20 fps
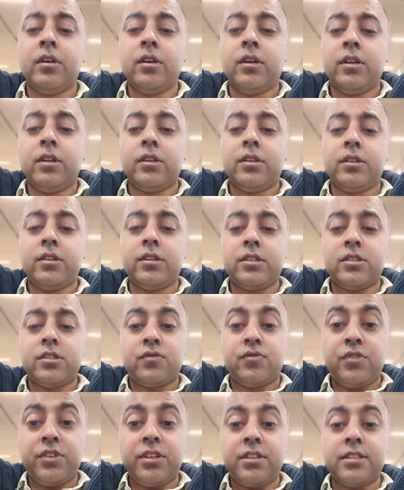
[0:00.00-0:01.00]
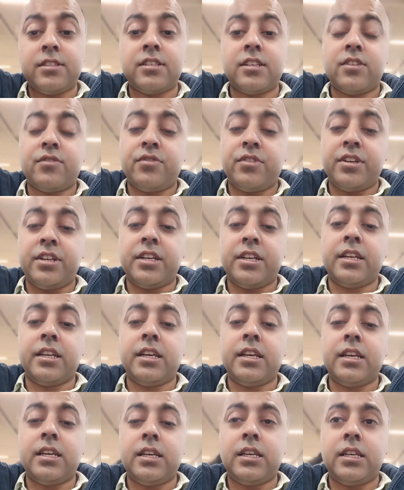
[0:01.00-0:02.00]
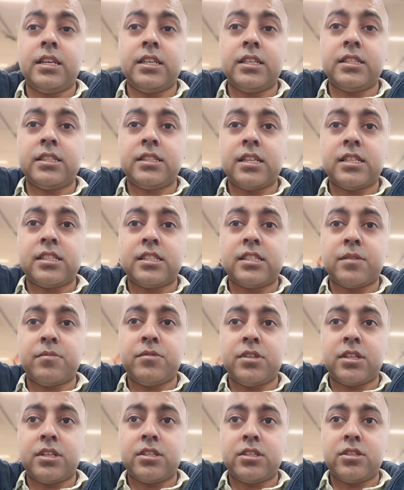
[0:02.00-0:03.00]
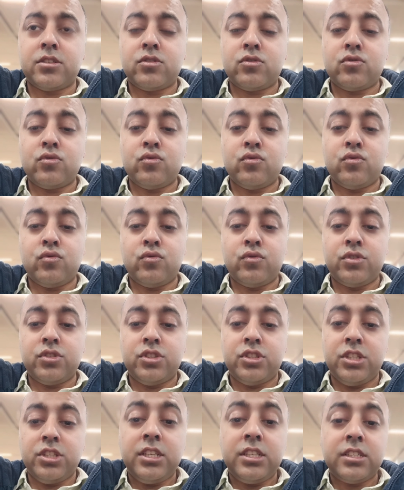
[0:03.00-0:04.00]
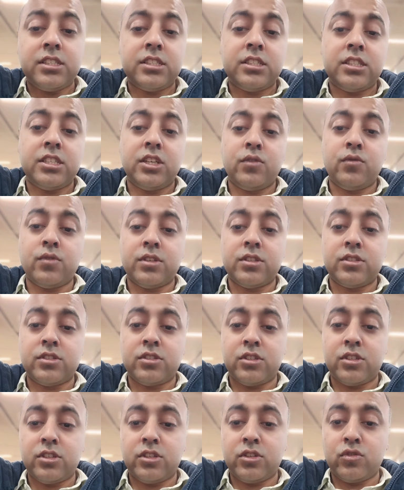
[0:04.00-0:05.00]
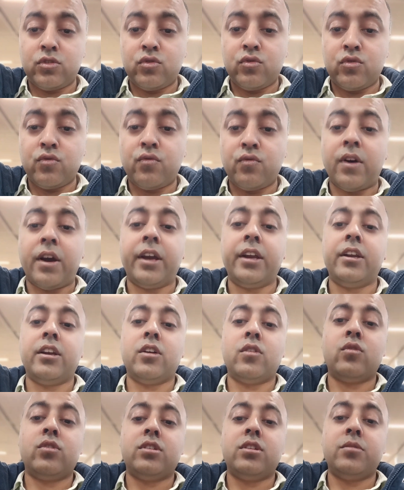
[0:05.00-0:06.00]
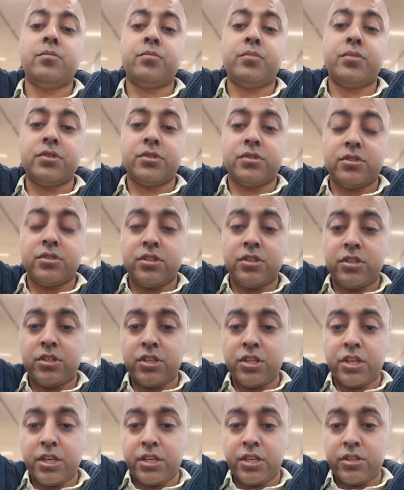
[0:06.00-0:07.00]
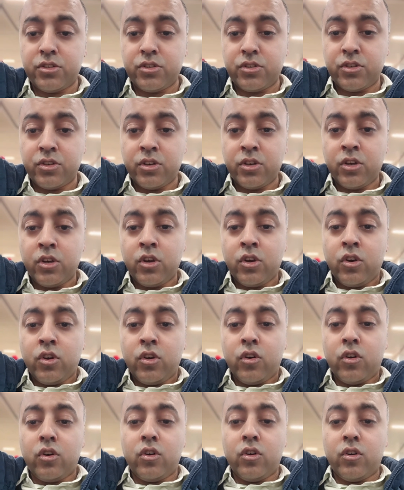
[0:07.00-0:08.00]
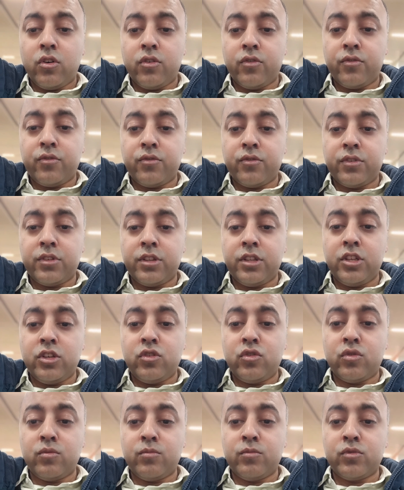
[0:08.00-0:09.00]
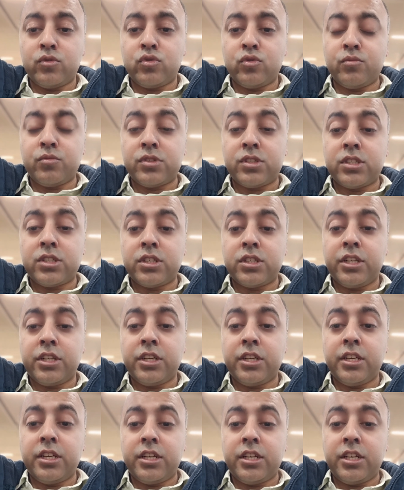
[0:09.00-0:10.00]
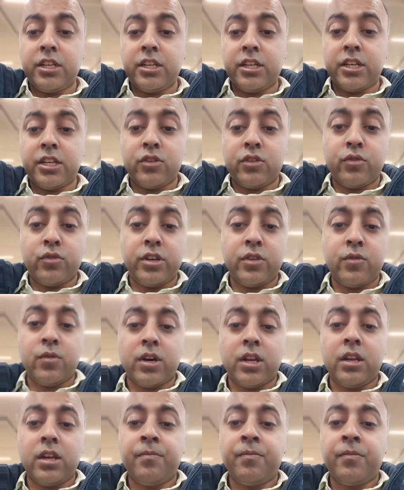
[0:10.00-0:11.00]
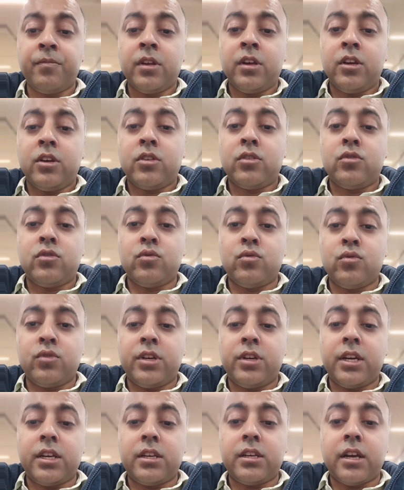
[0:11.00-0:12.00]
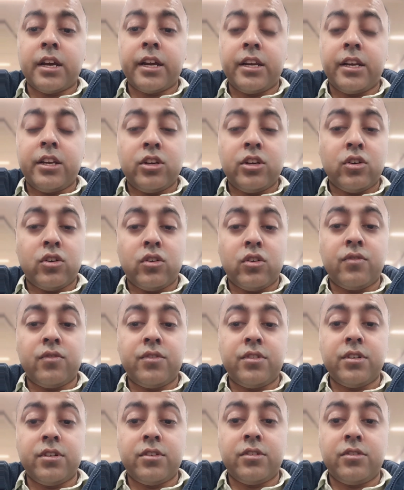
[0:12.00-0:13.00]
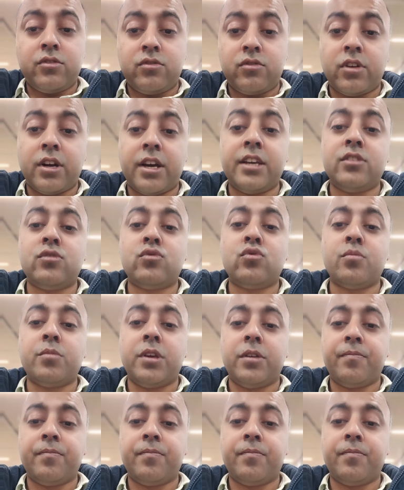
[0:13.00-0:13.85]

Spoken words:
This fetal cell-free DNA is then subjected to gene sequencing to find out the percentage of the chromosomes 13, 18 and 21 to get an idea of the trisomy.